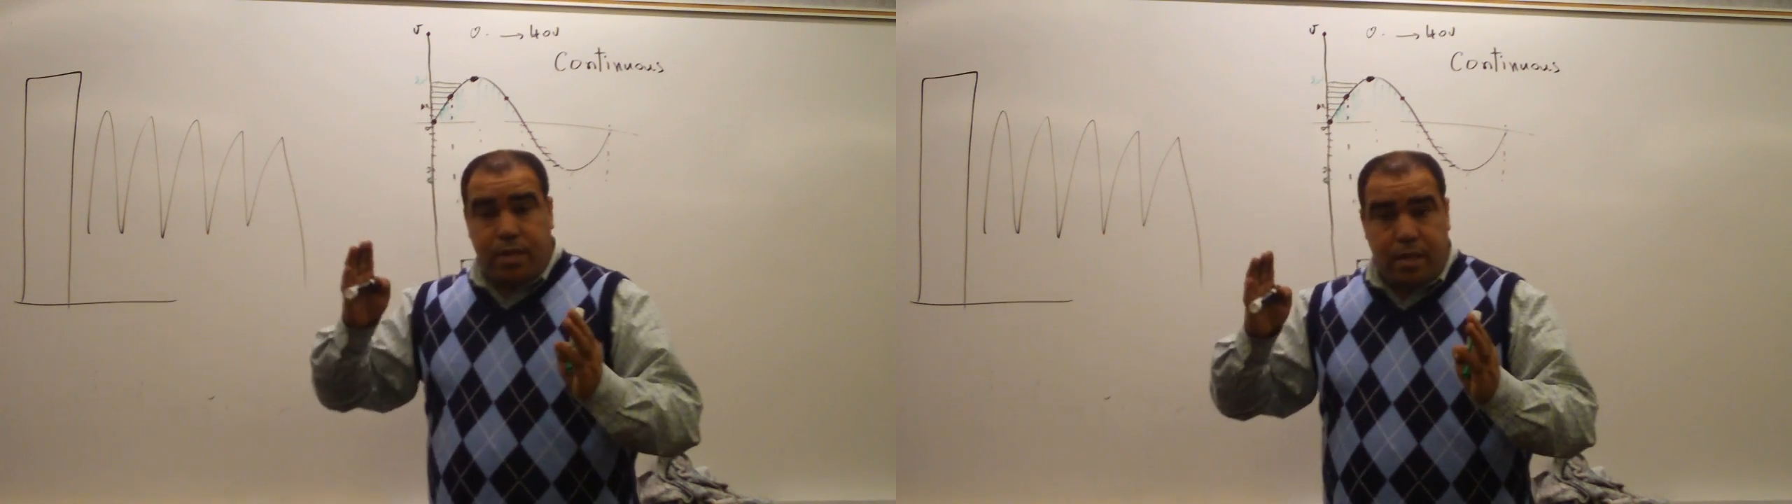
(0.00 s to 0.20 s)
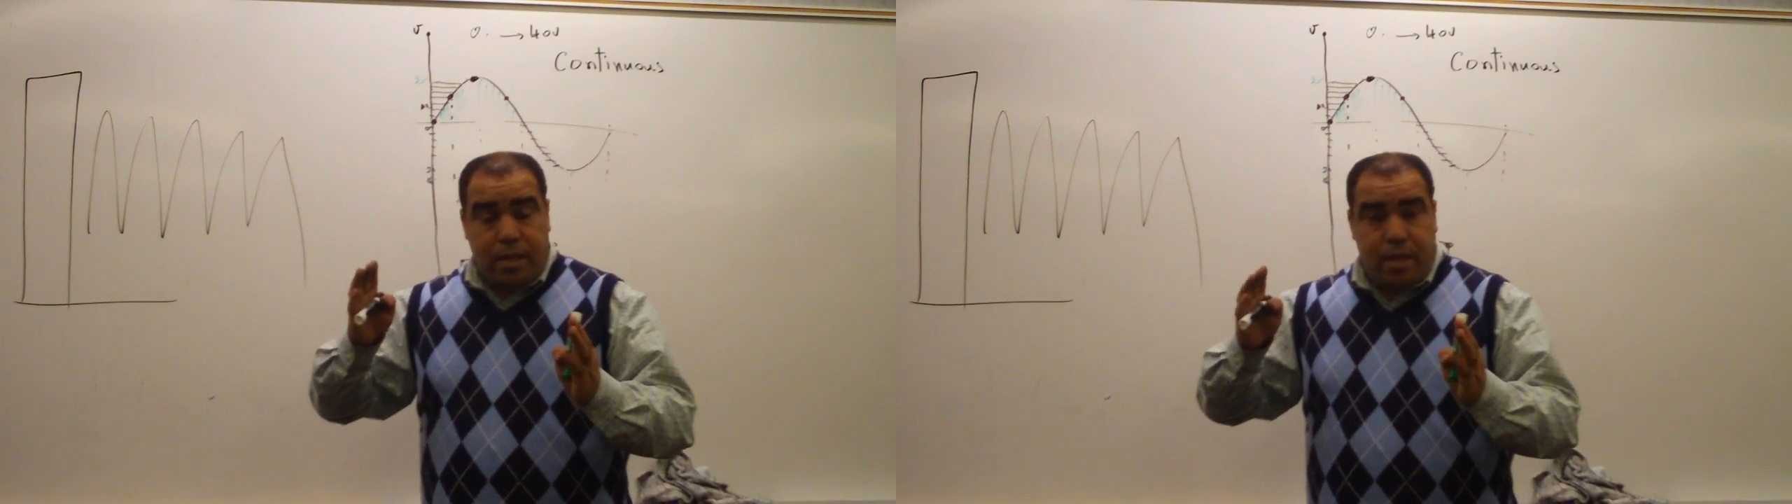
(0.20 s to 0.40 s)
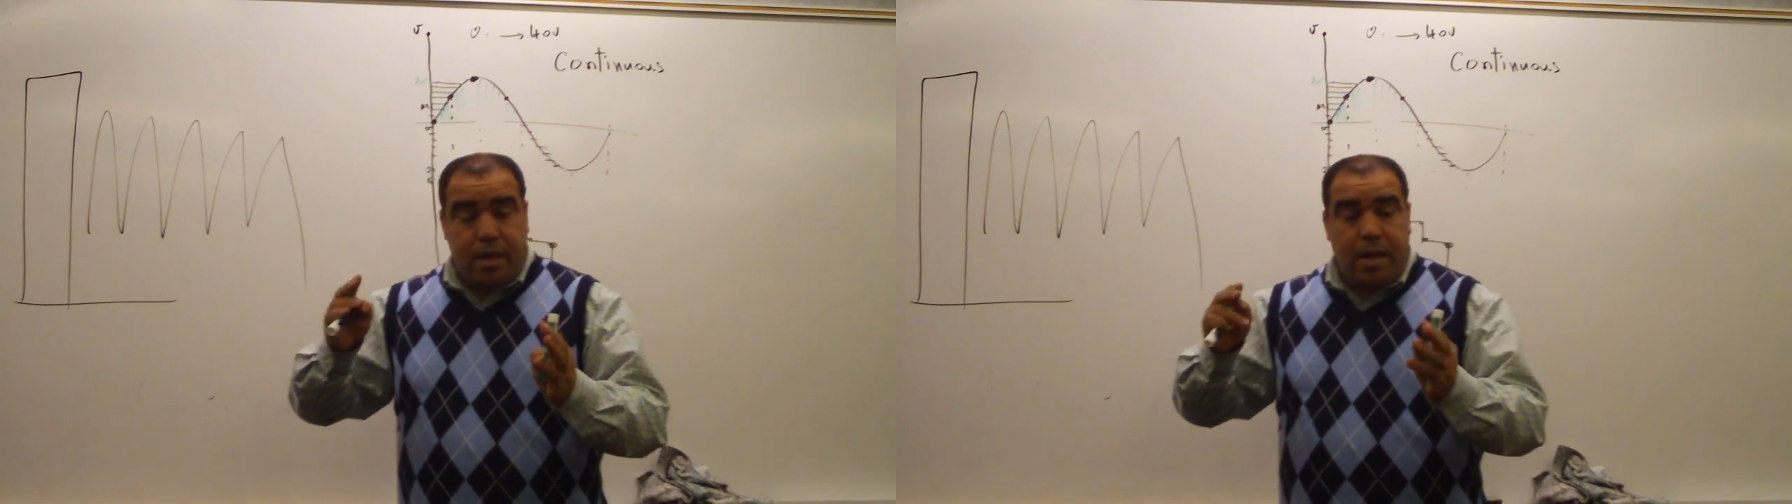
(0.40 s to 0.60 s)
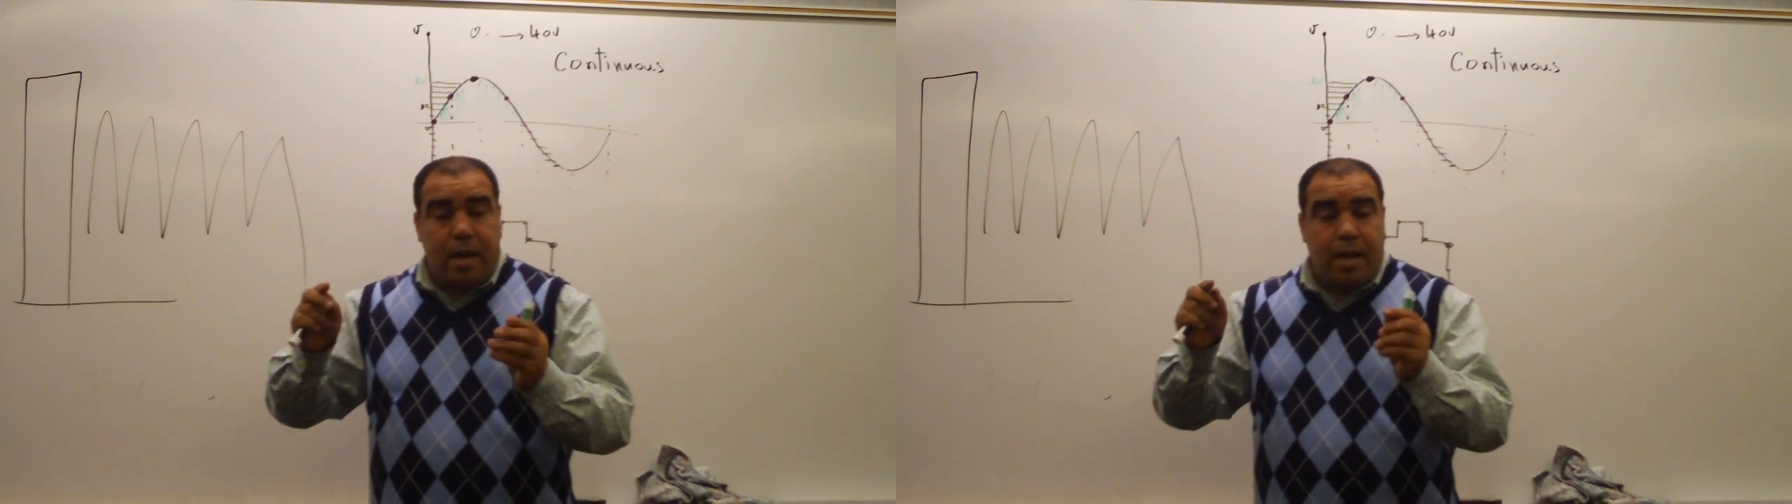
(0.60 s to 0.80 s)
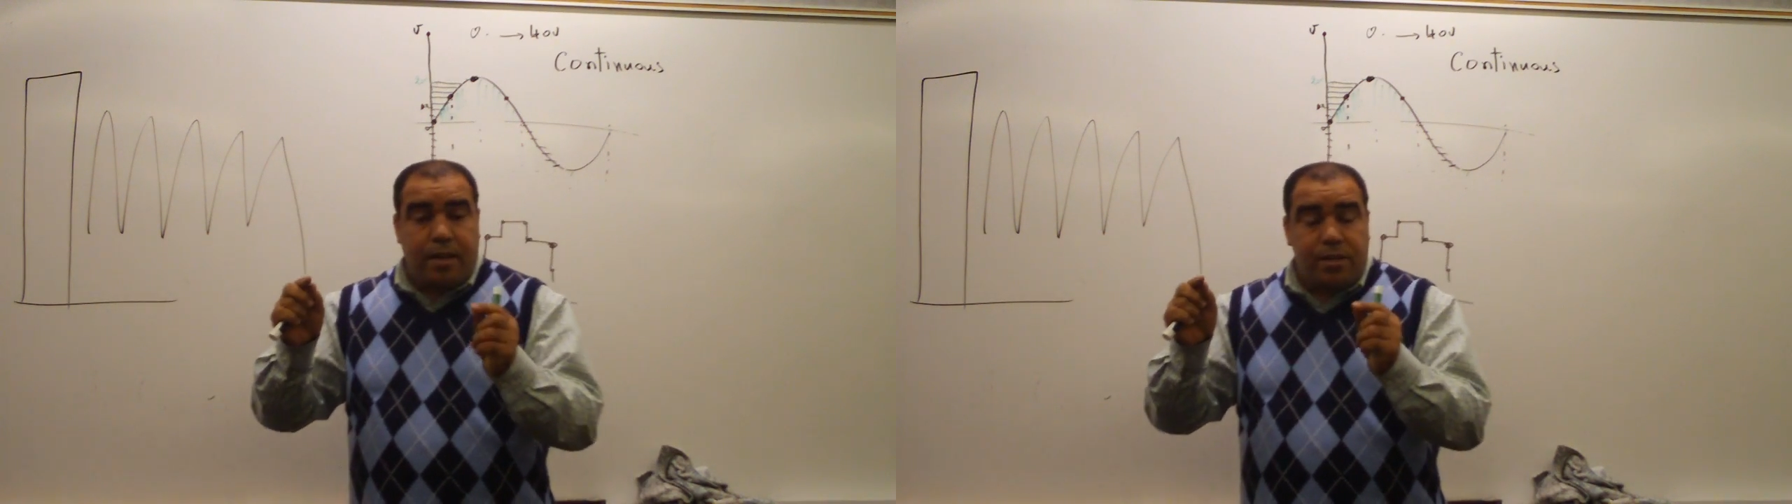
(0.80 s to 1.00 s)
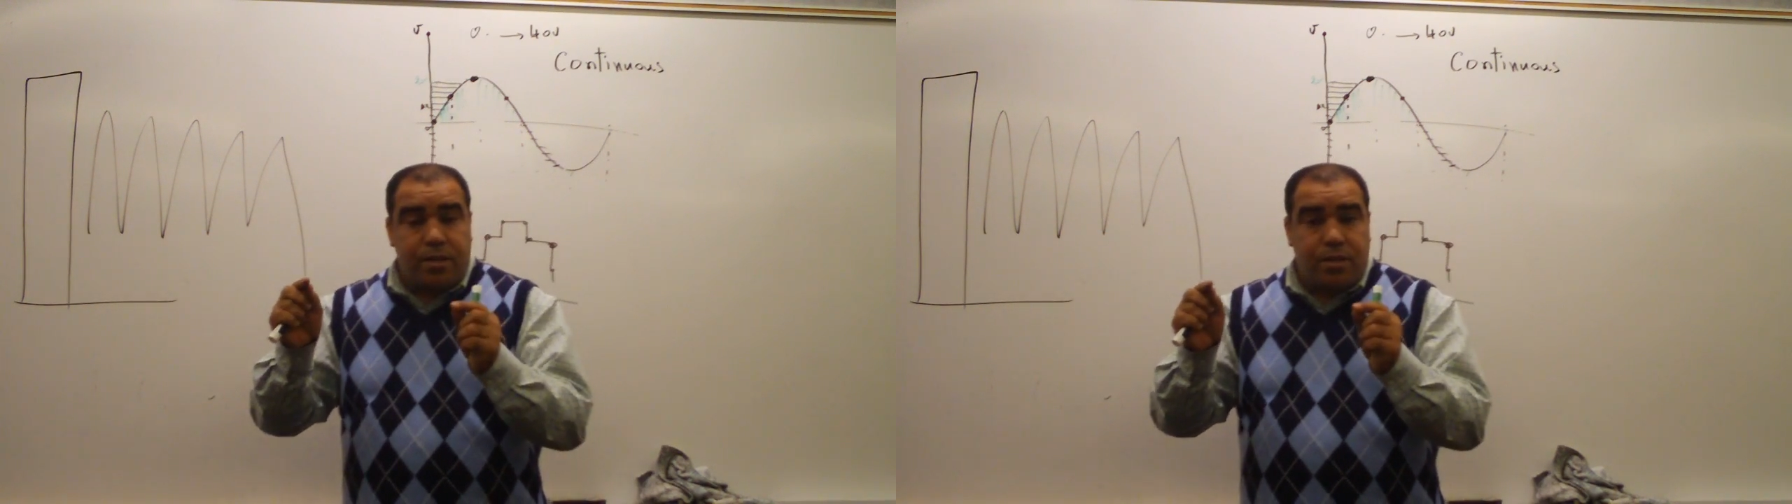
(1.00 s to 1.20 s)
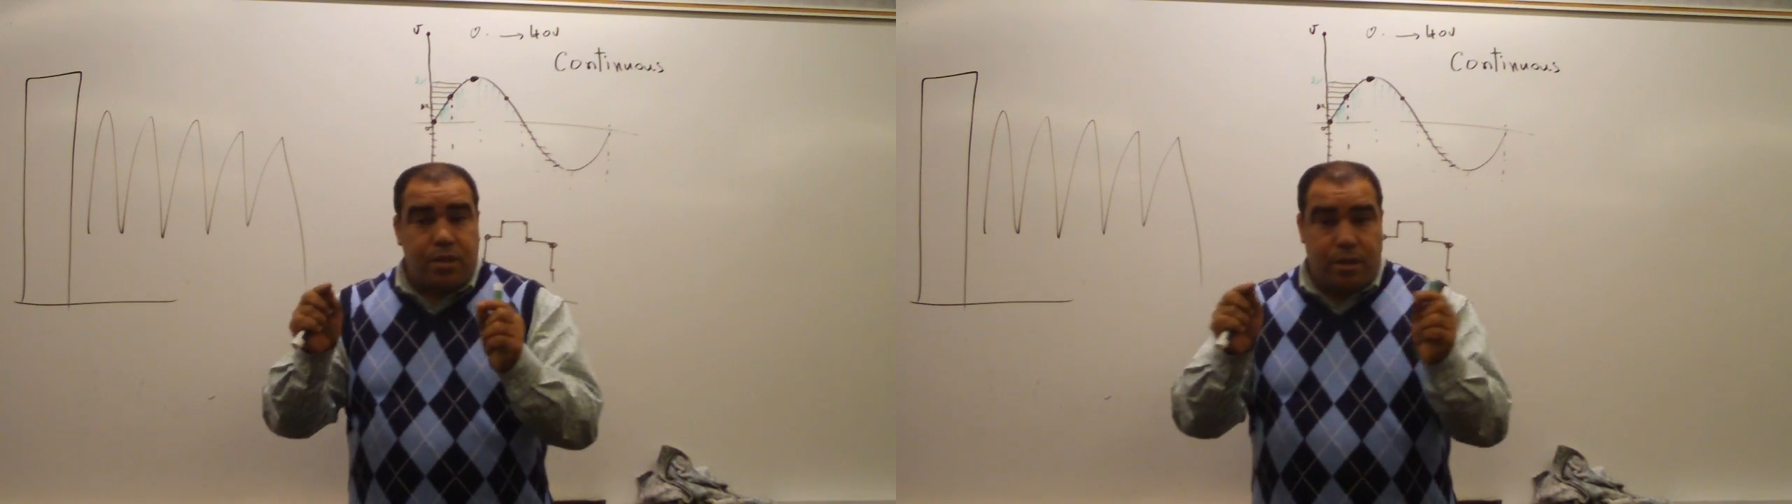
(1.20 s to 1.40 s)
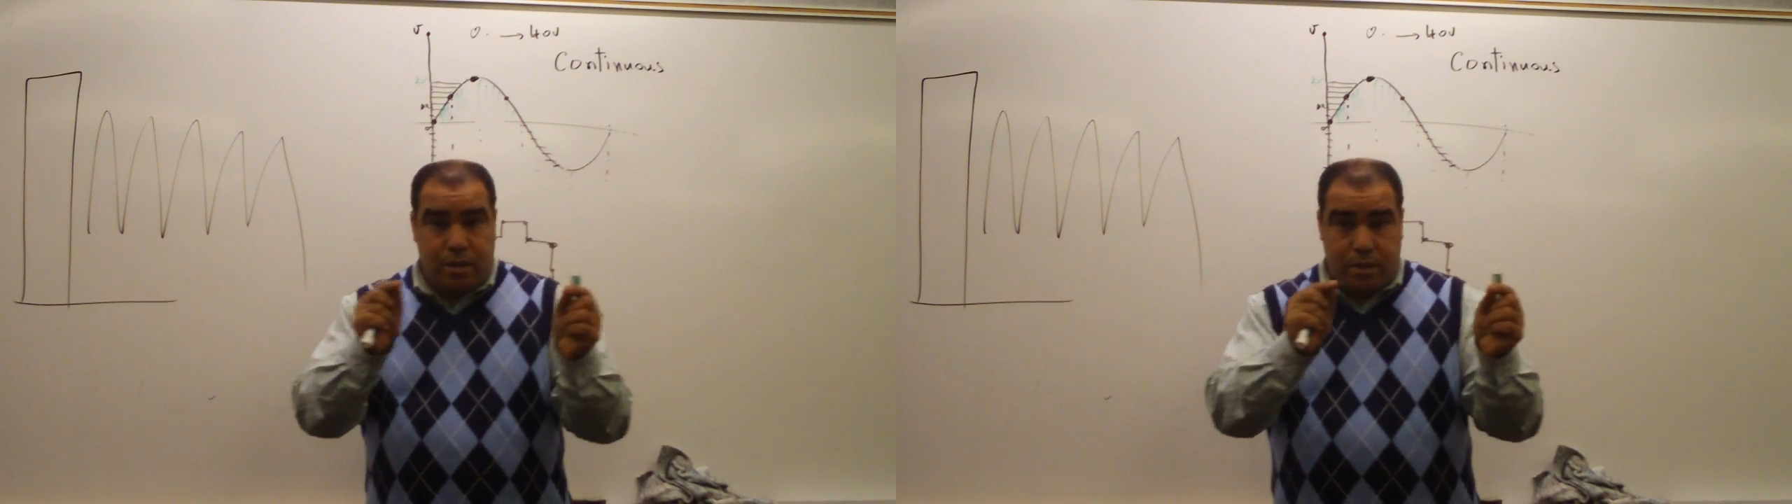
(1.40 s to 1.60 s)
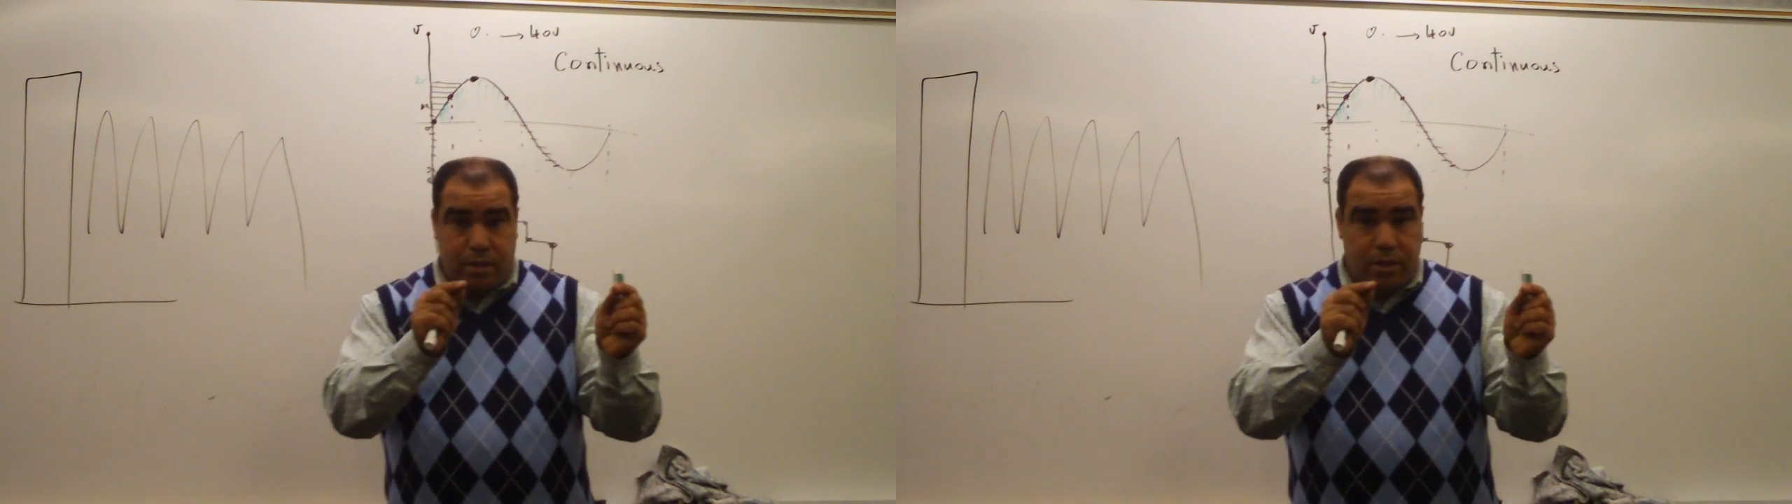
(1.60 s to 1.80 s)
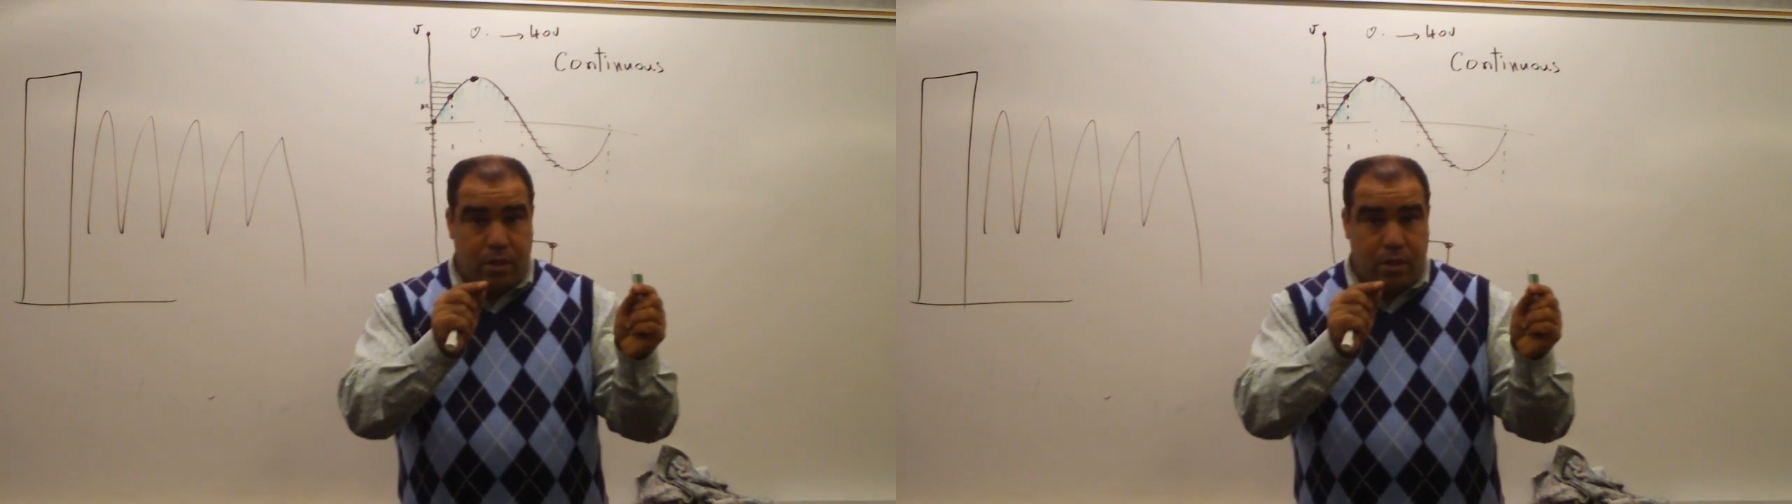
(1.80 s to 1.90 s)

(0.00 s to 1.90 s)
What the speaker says: data are stored